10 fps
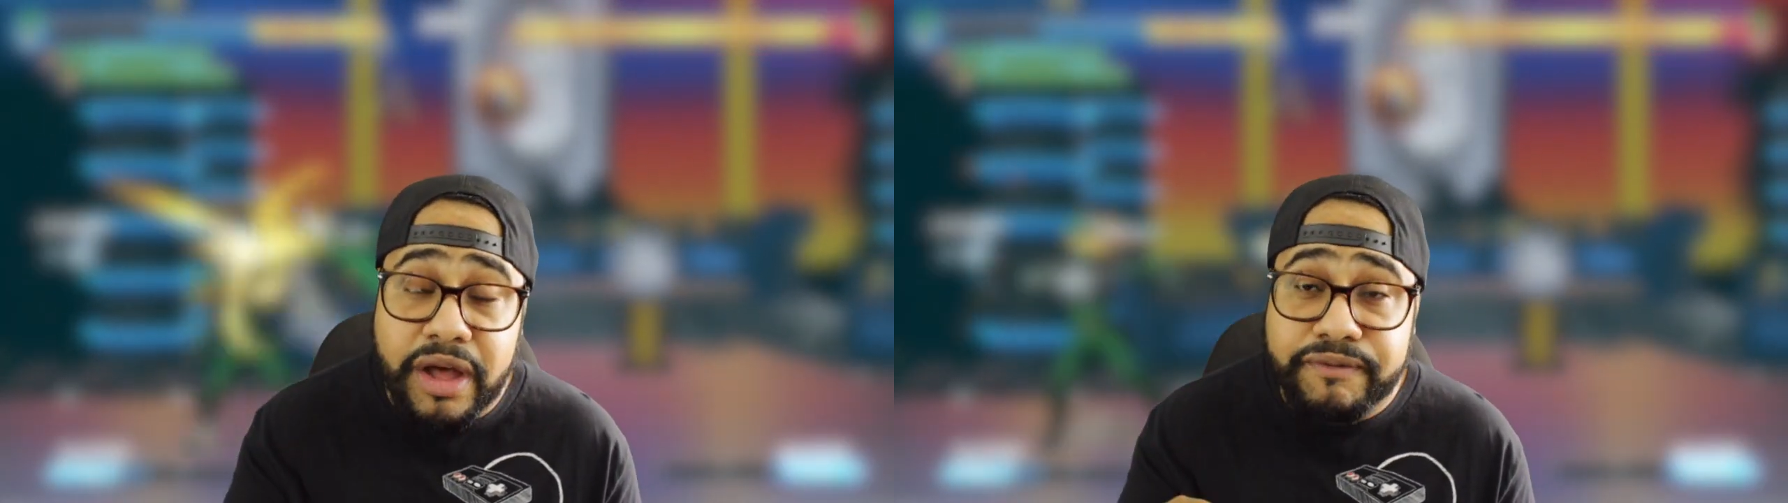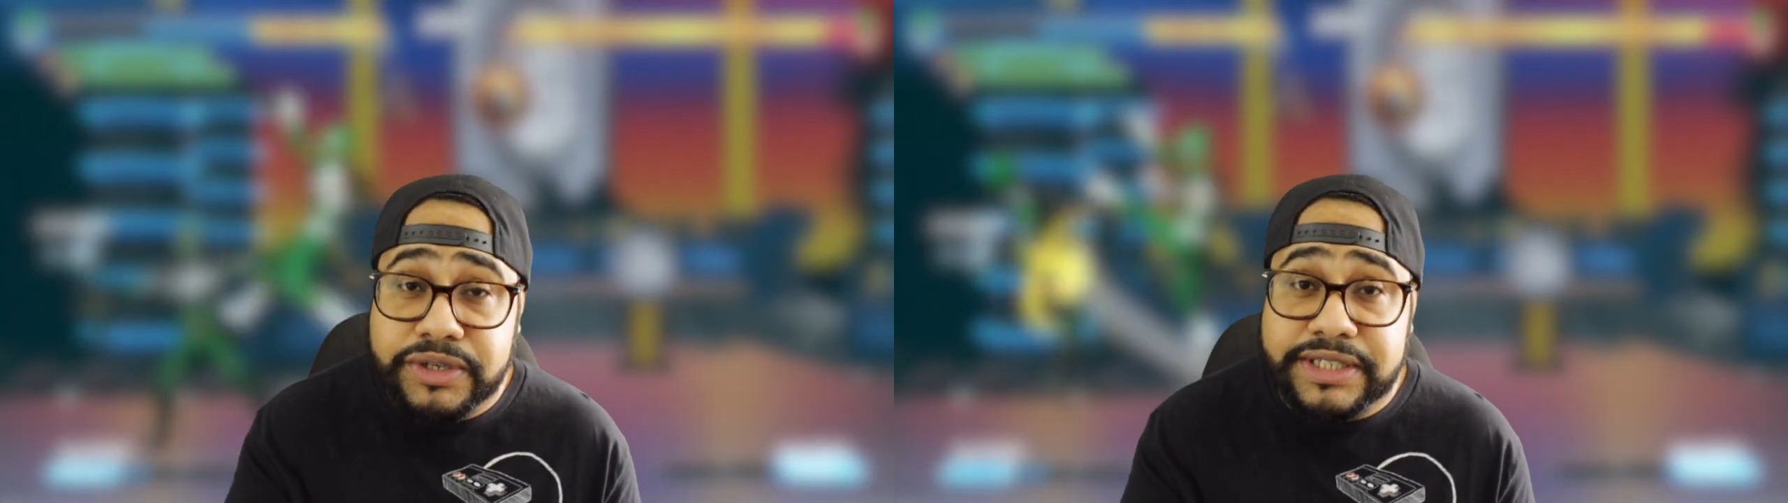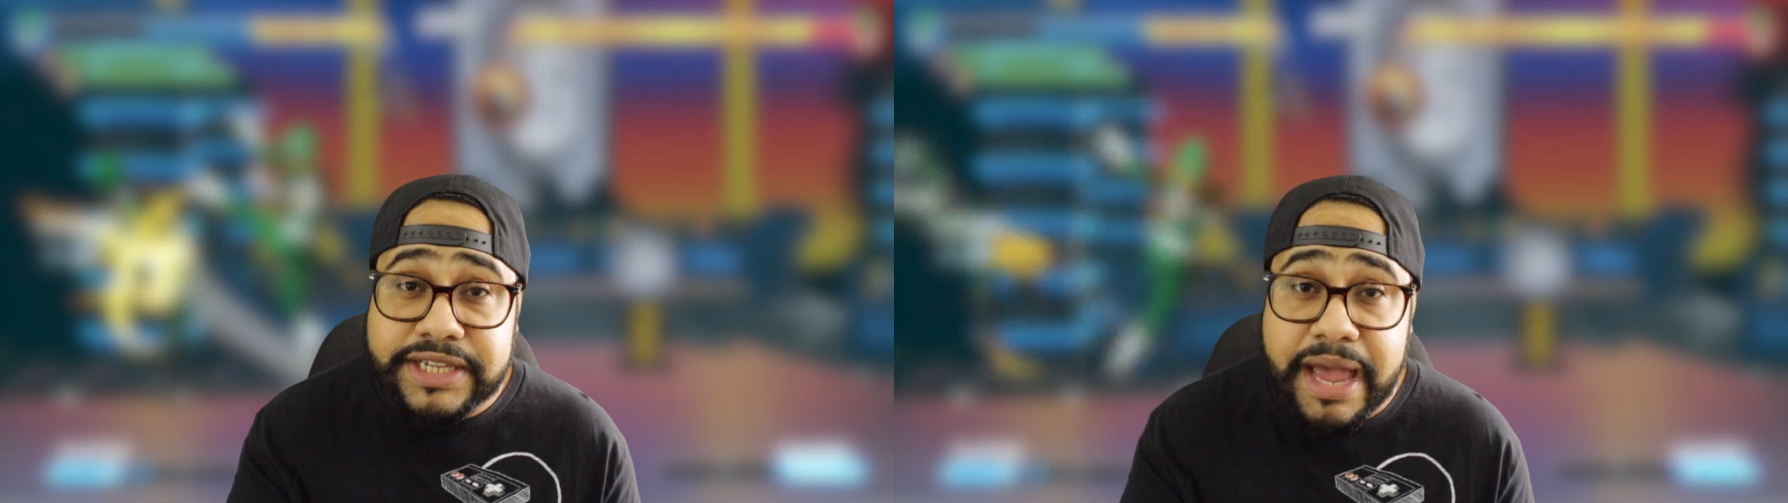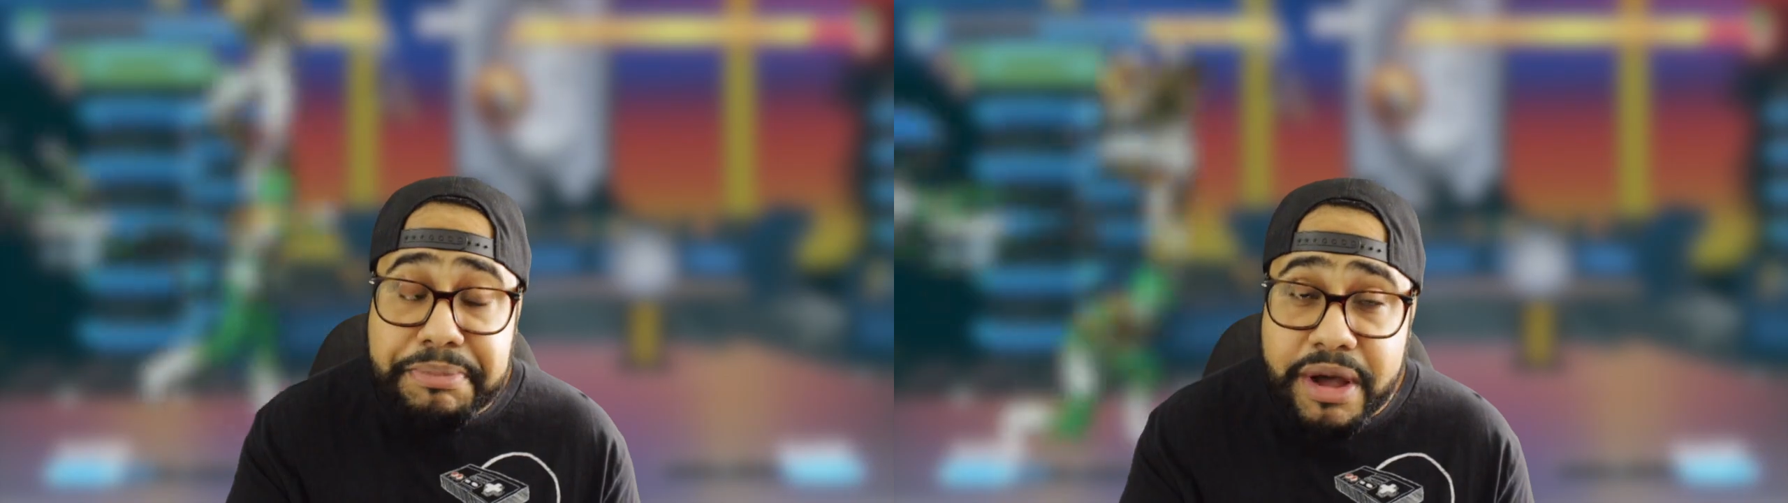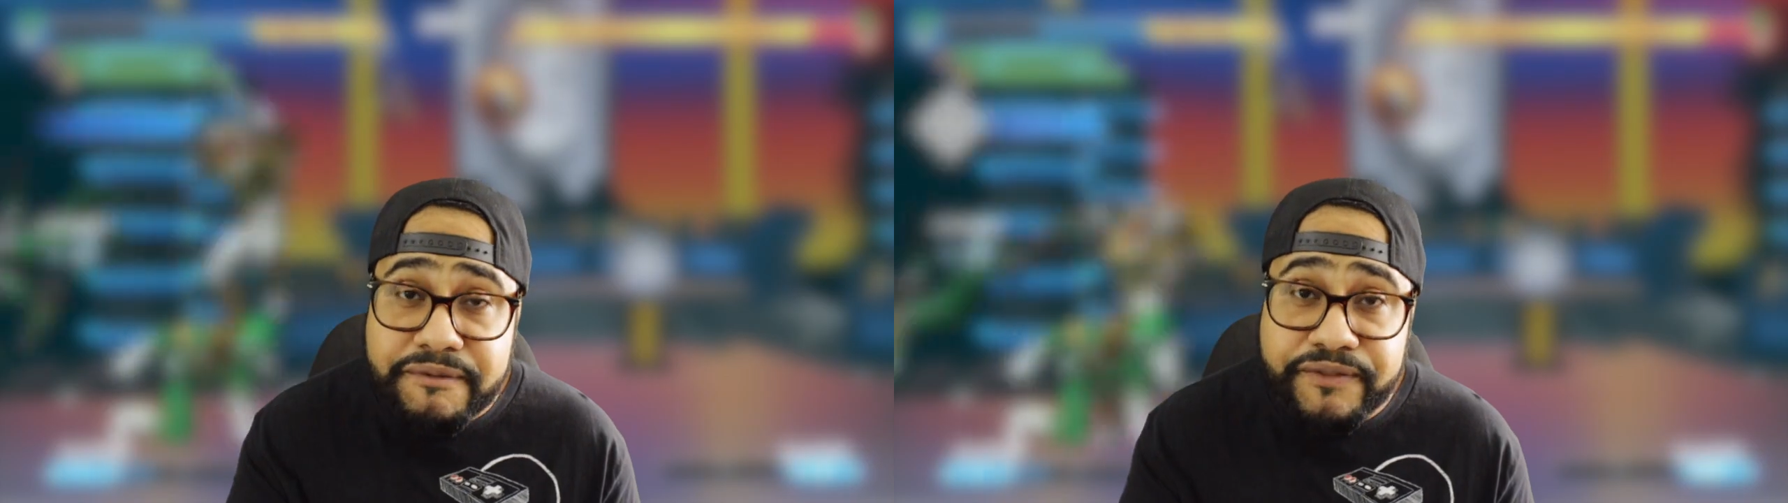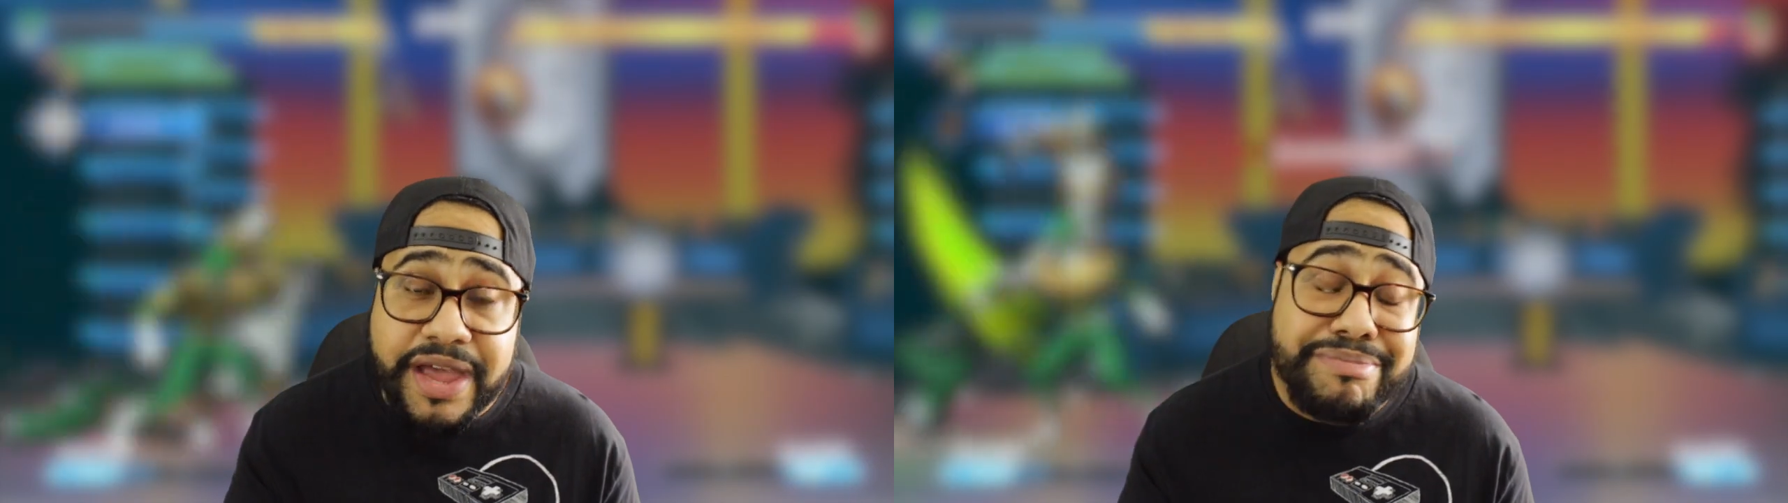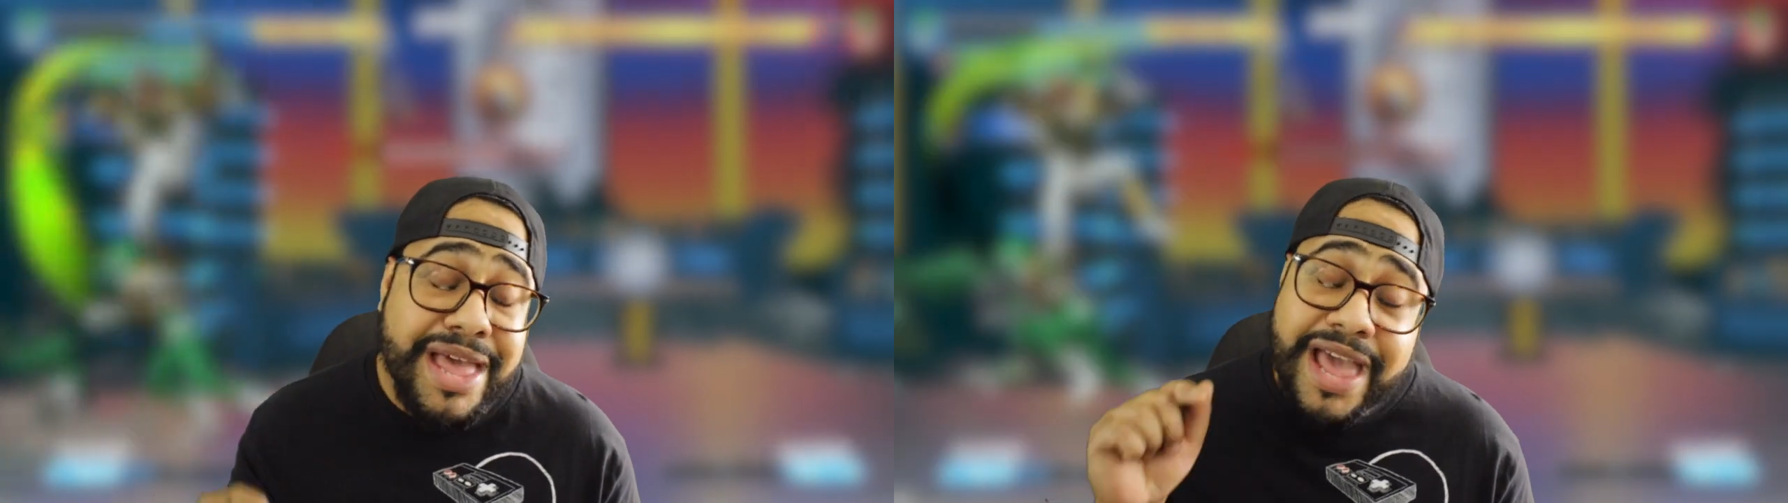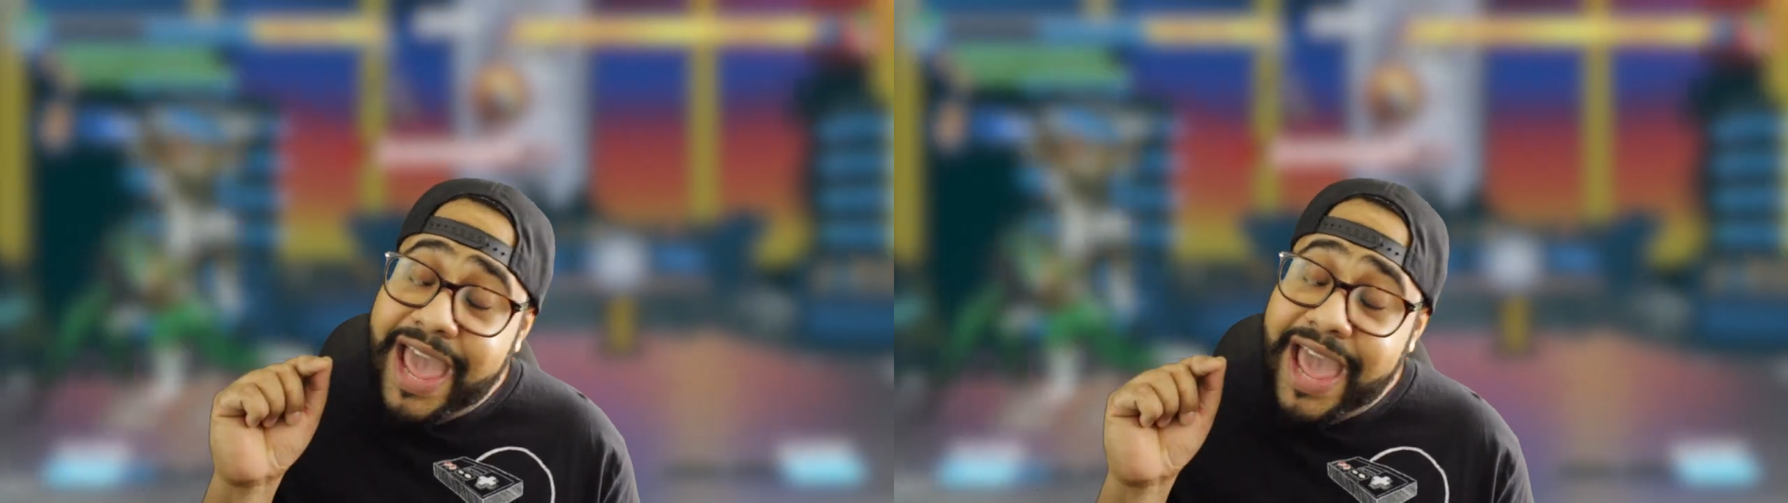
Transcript: vs. Capcom fan,